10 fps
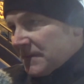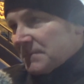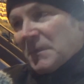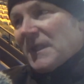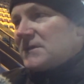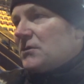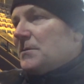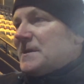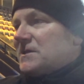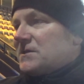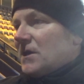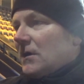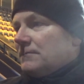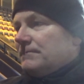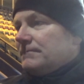But let's do the business at
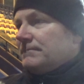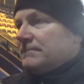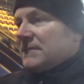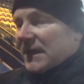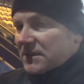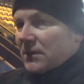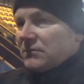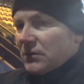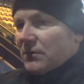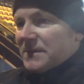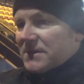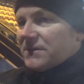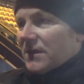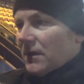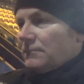home. Let's go and do the
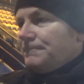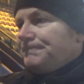business at home.